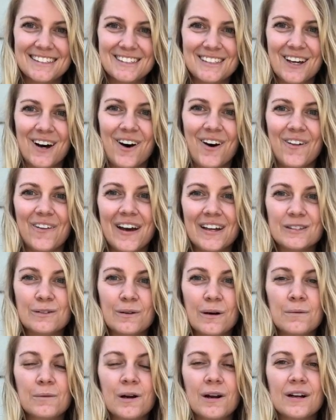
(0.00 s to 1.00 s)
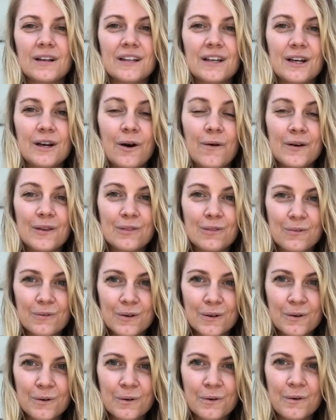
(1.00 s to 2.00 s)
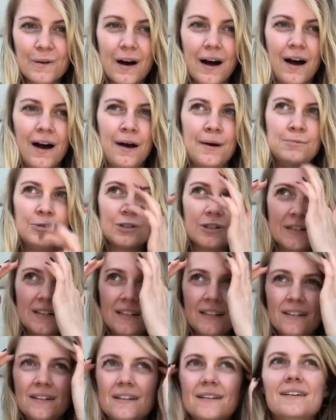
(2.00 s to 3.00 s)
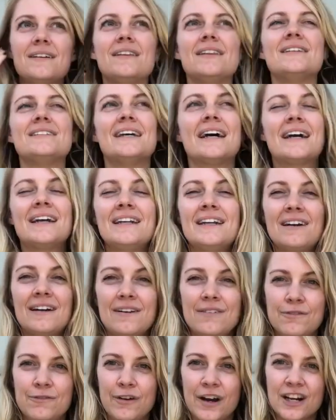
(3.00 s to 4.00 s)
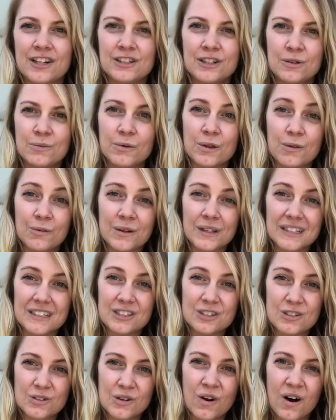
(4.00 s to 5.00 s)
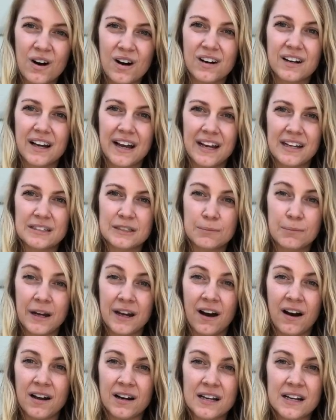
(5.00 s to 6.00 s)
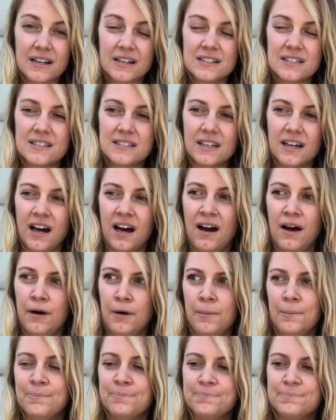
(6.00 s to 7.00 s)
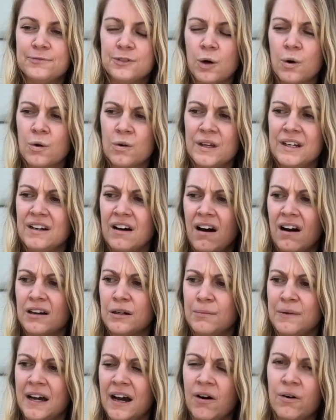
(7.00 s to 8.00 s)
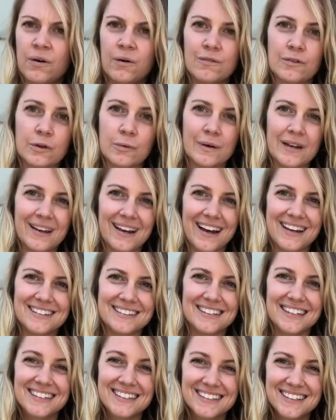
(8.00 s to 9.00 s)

So that's what I'm currently going through. I'm treating the secondary infection with really strong antibiotics. Totally knocked me out over the weekend.